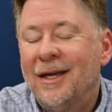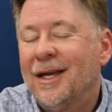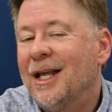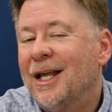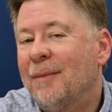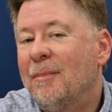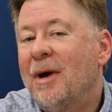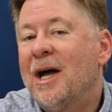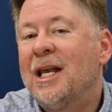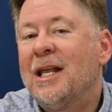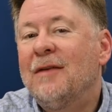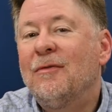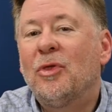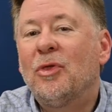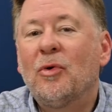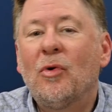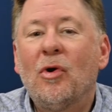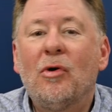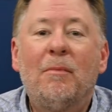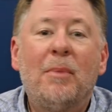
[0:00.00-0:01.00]
and I might even
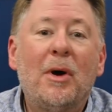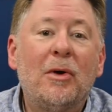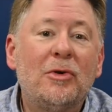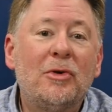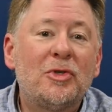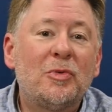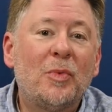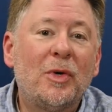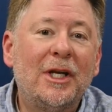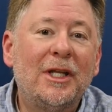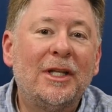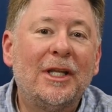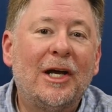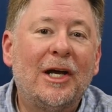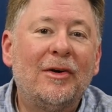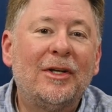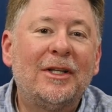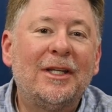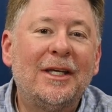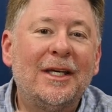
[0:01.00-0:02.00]
throw a bonus one in
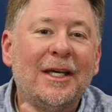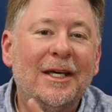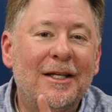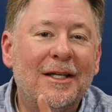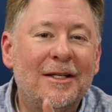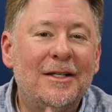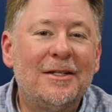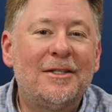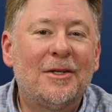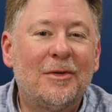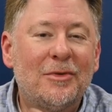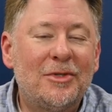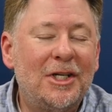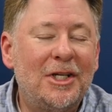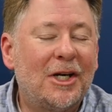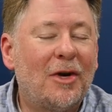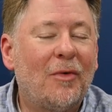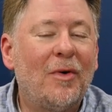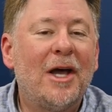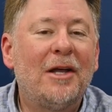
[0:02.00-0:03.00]
there at the end, so
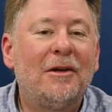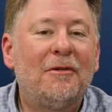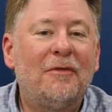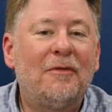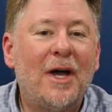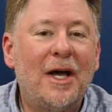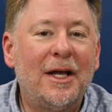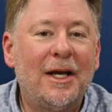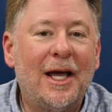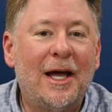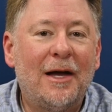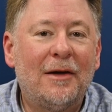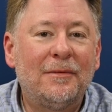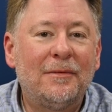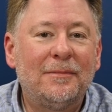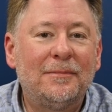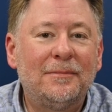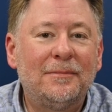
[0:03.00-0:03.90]
stick around to find out.